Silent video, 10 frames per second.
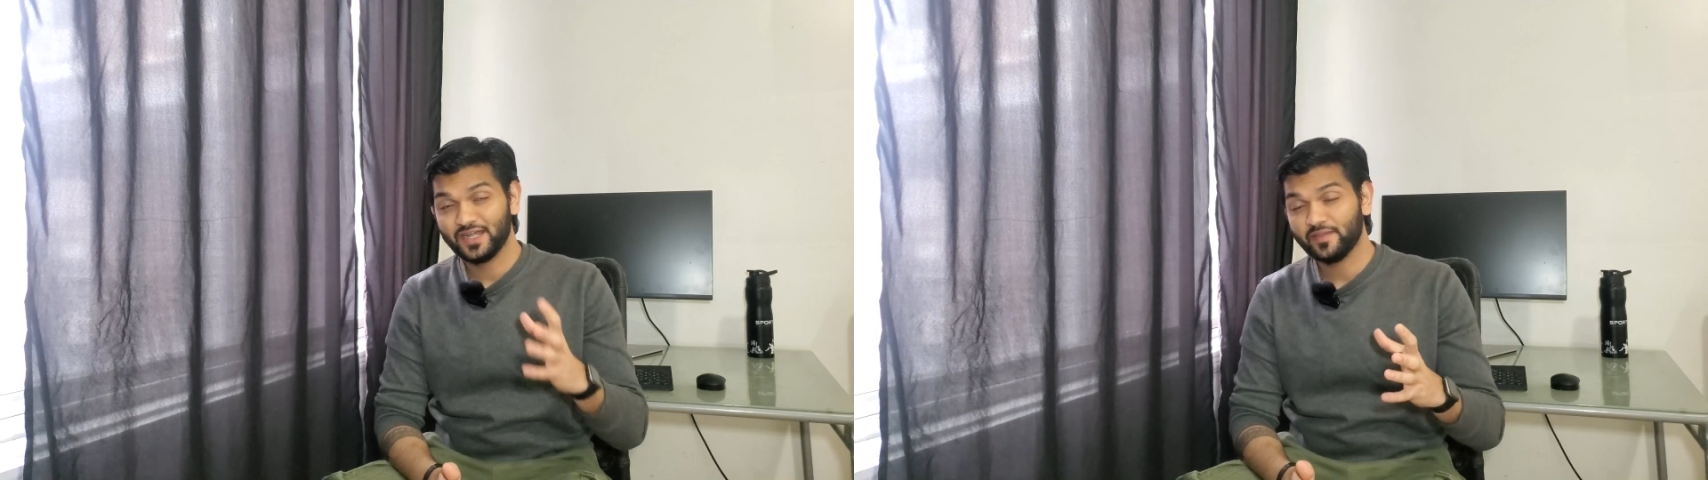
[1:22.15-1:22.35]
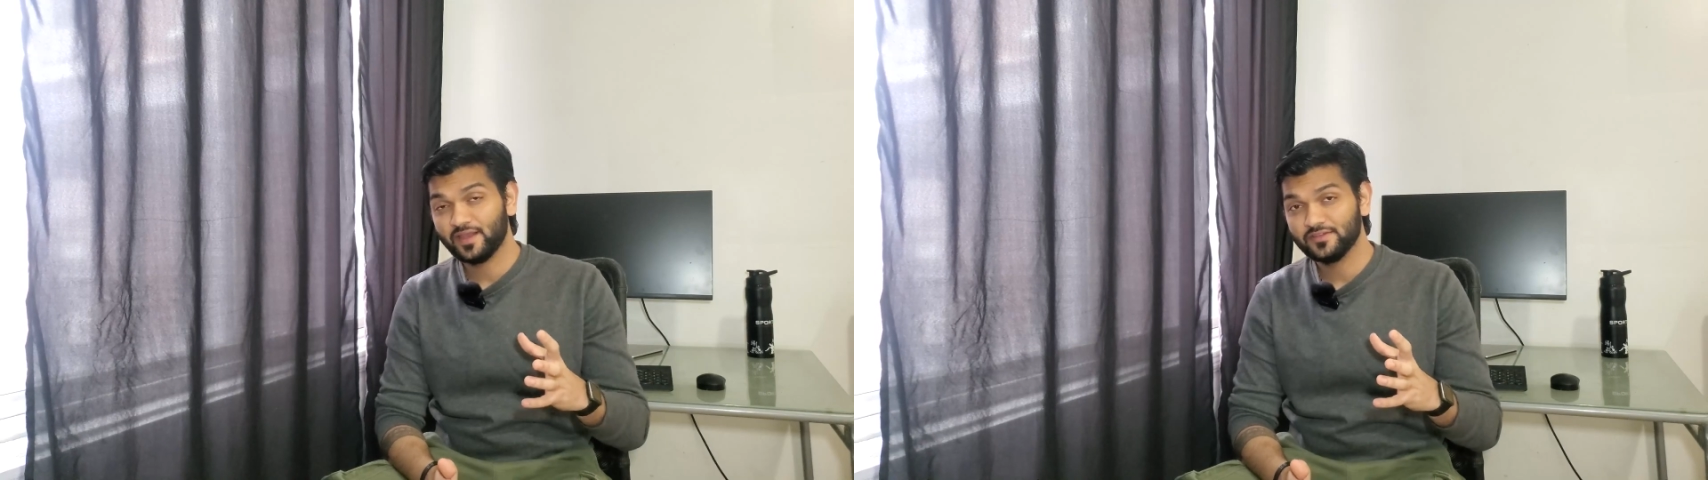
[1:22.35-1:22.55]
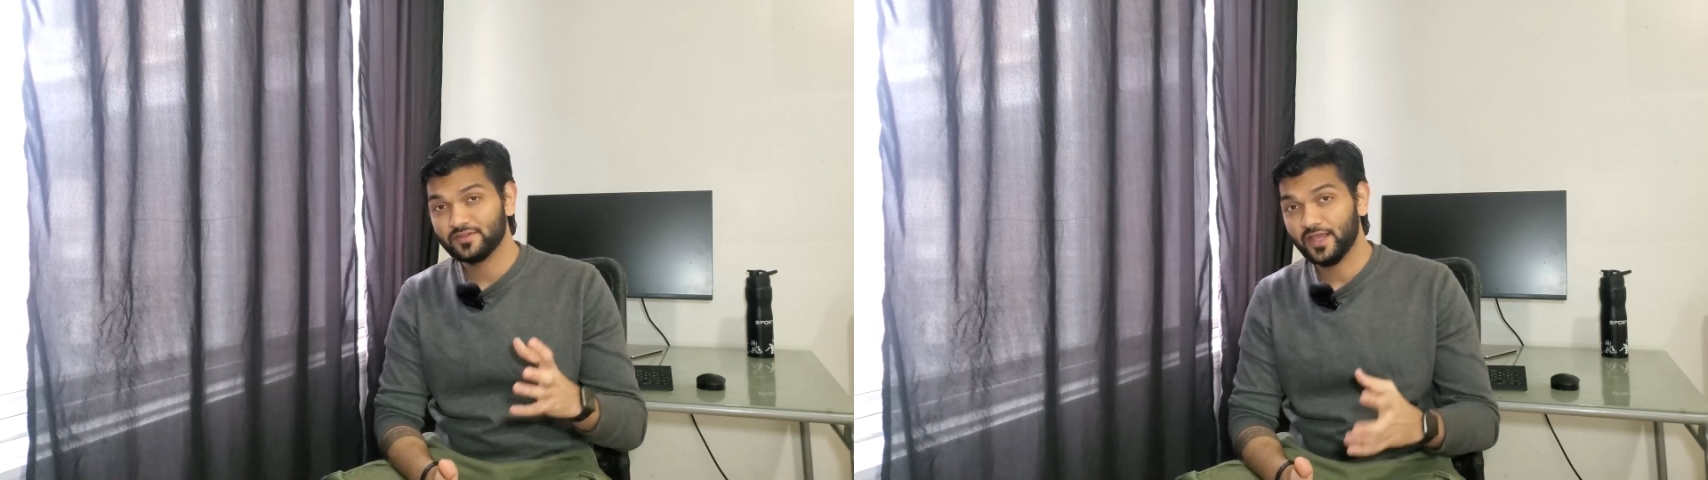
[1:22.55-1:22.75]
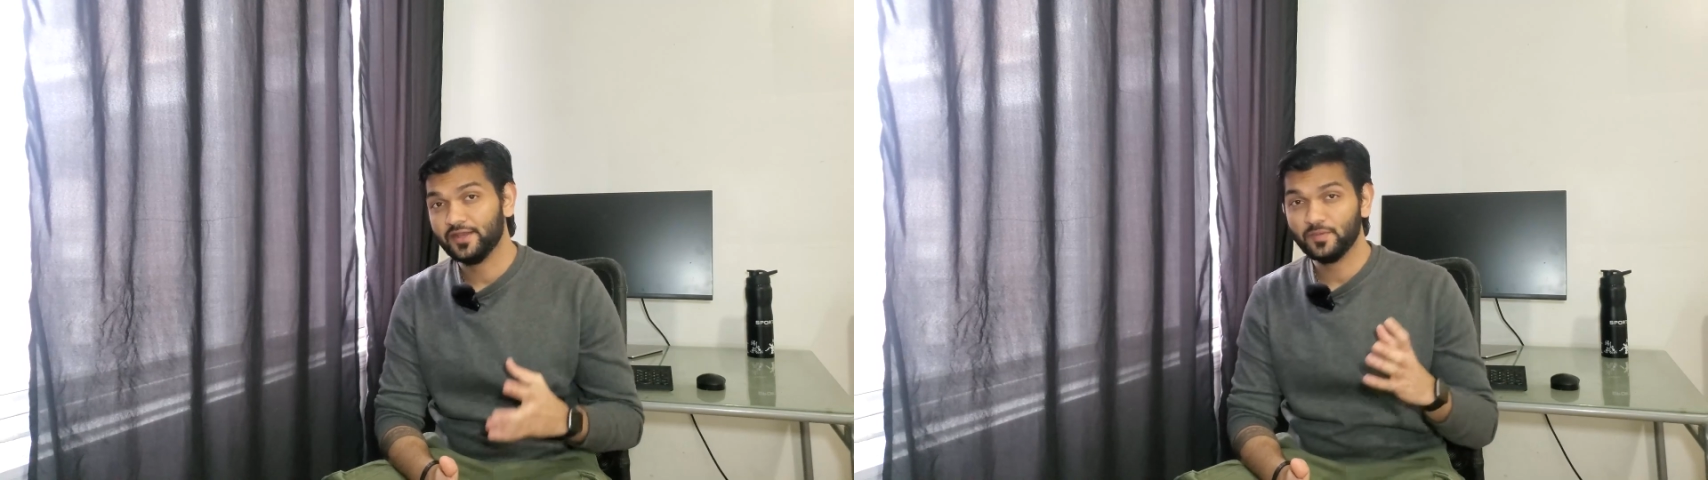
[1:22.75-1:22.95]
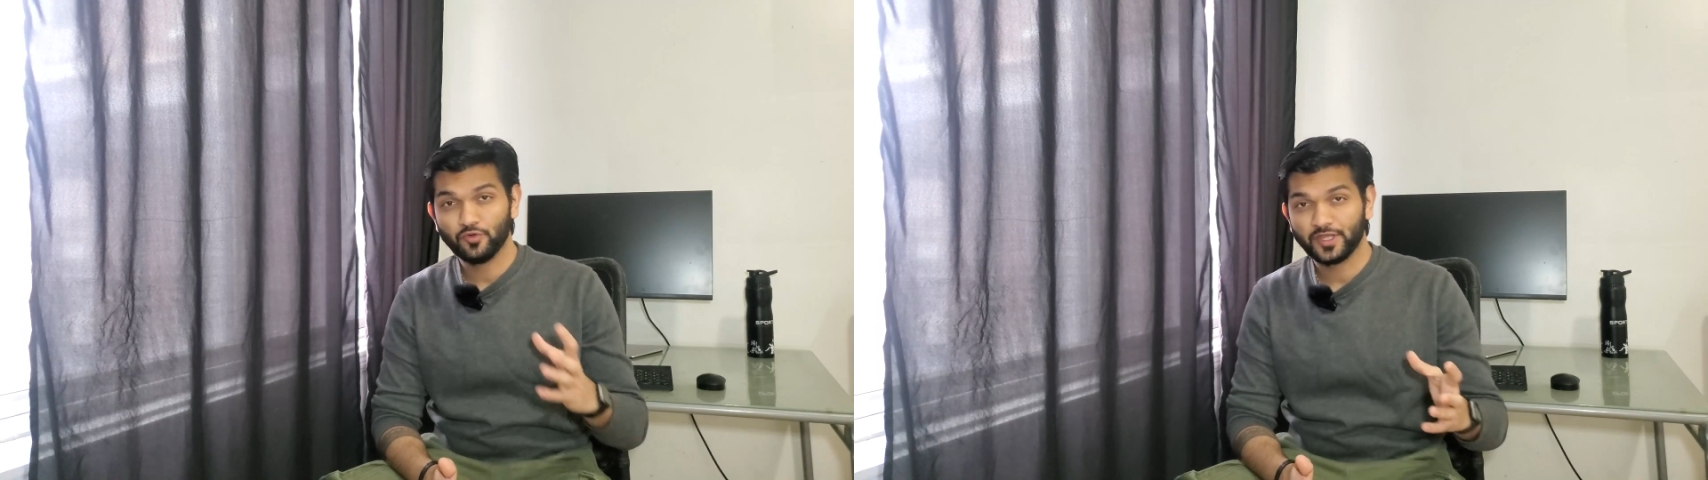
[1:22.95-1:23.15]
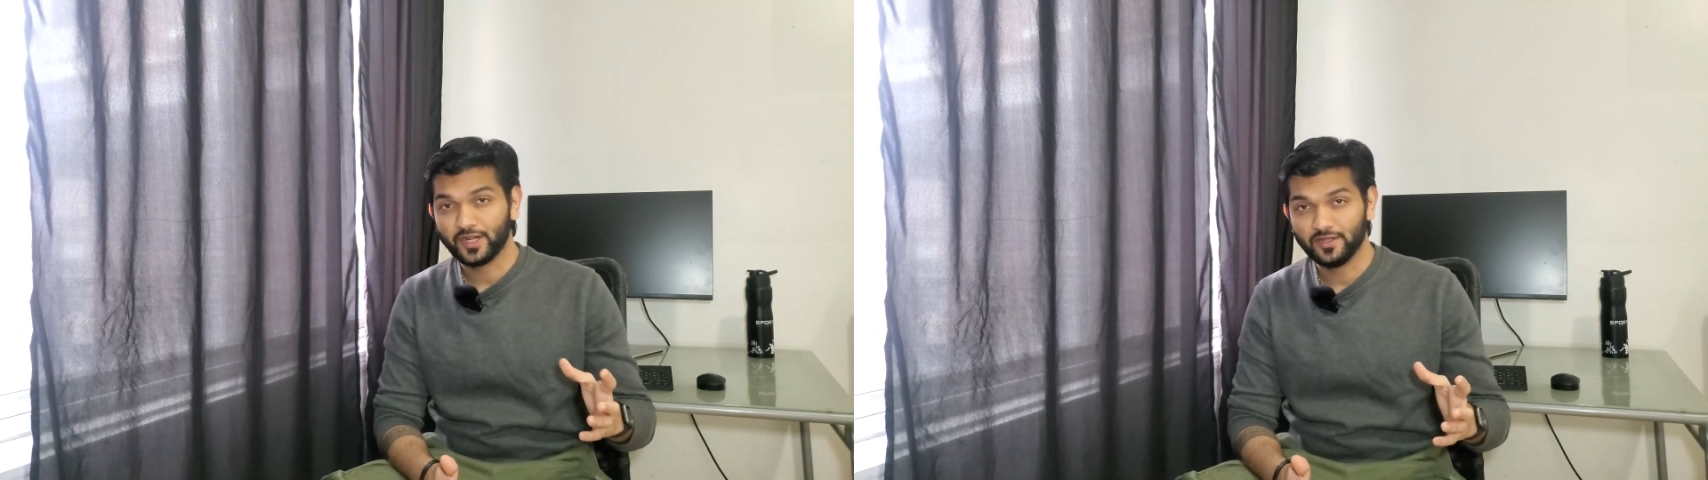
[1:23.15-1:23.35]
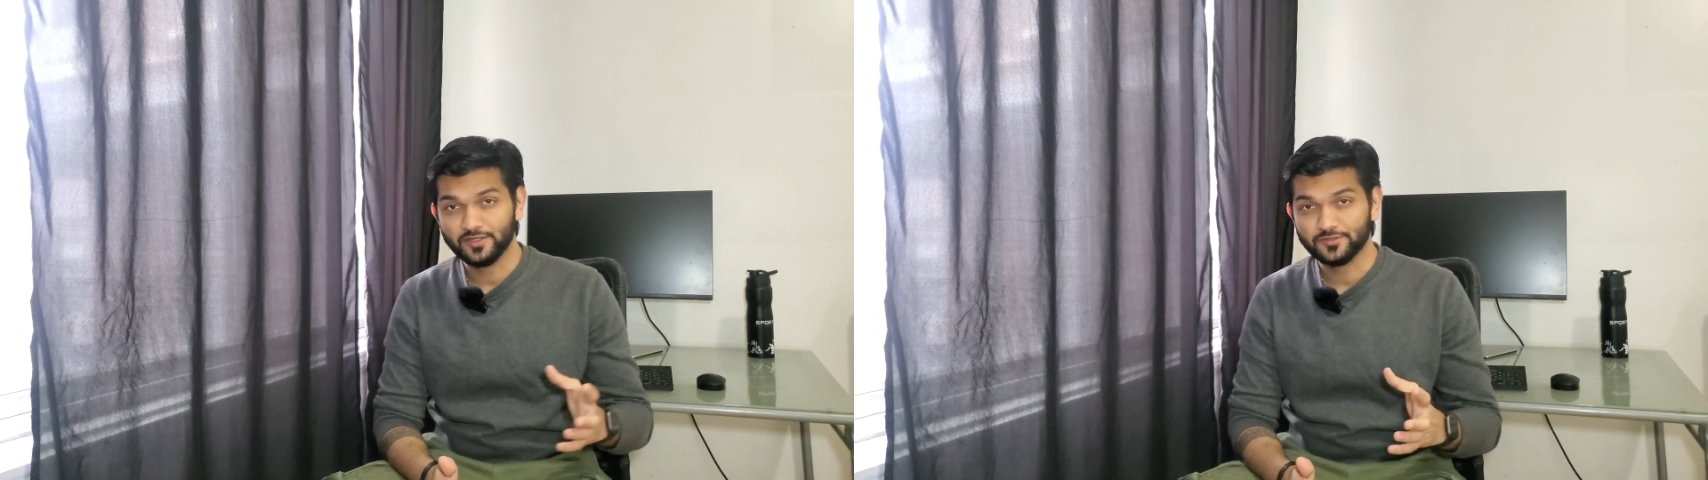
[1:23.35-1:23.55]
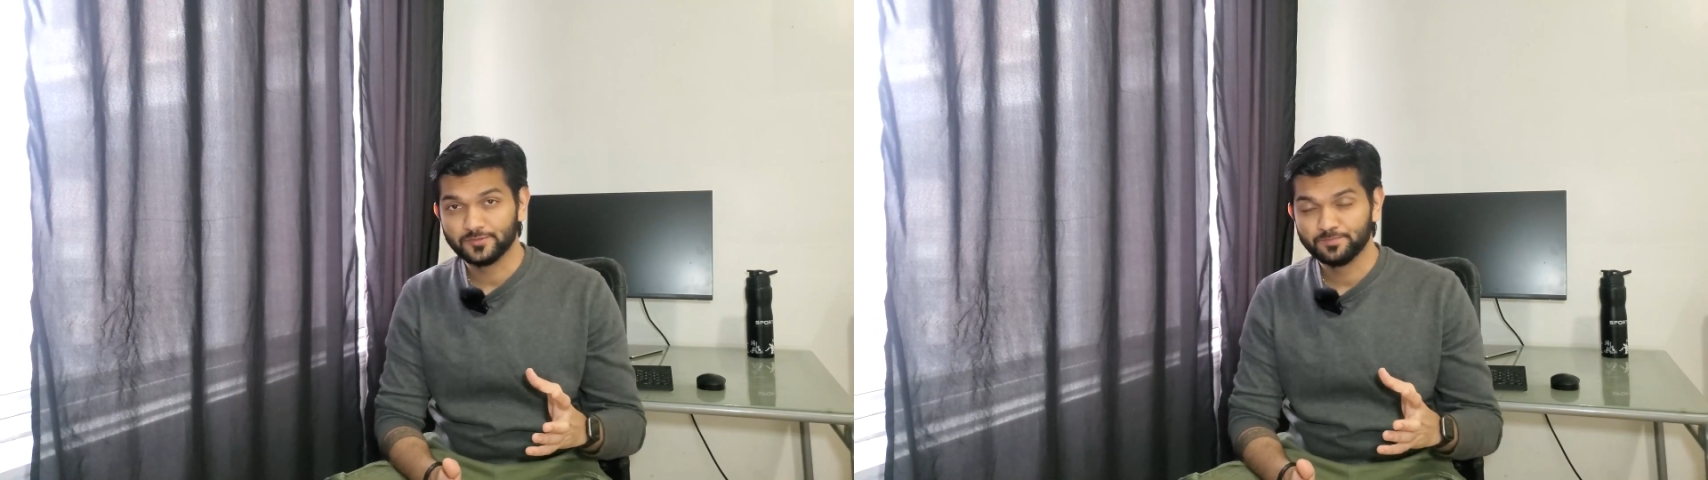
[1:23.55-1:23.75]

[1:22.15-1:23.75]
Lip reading: analyst and reporting analyst?